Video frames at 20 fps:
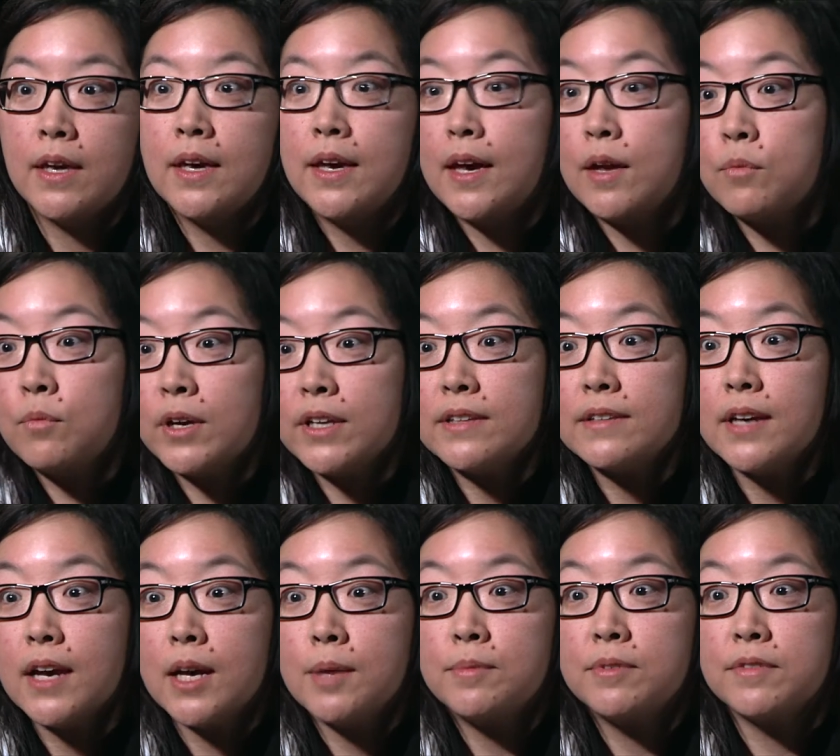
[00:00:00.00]
and what
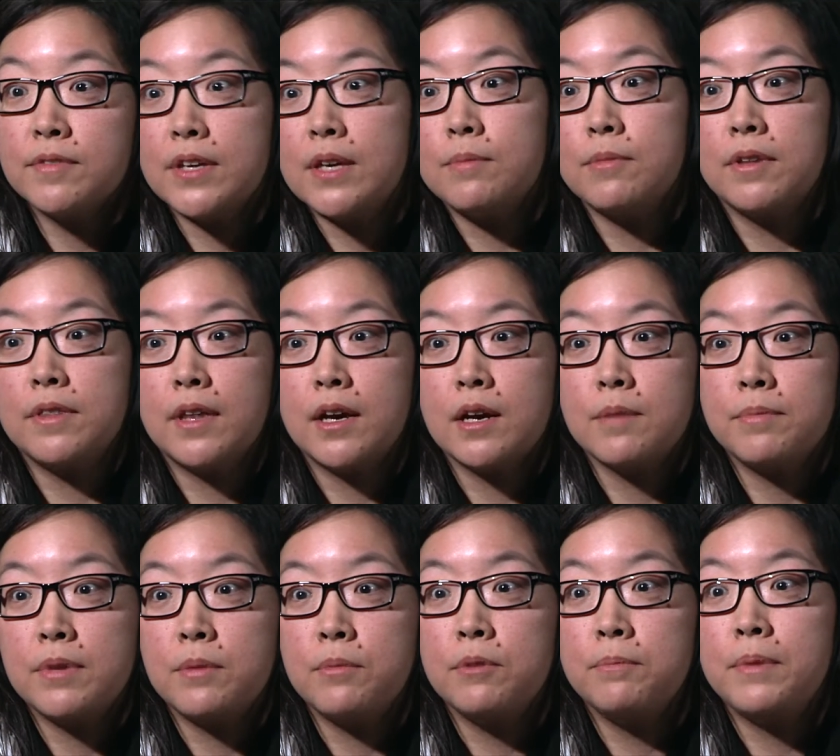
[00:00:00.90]
types of
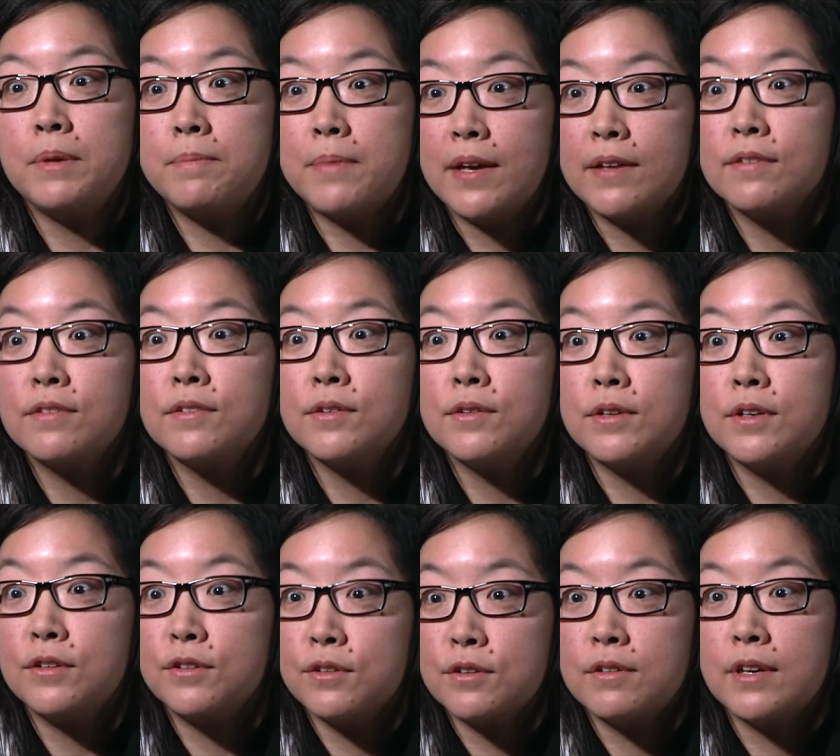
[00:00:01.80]
chemotherapy would be best
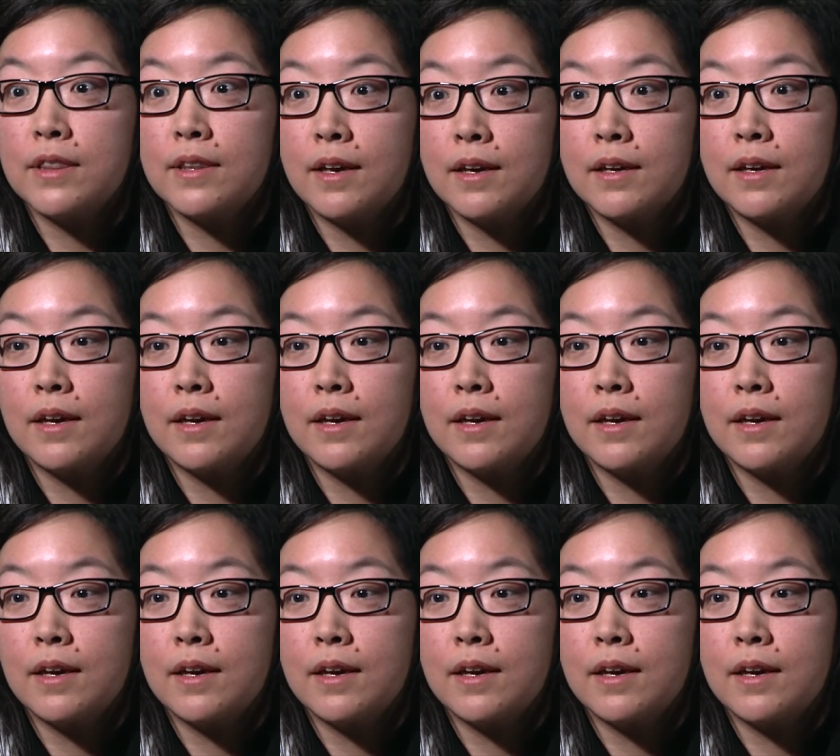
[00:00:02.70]
suited to treat that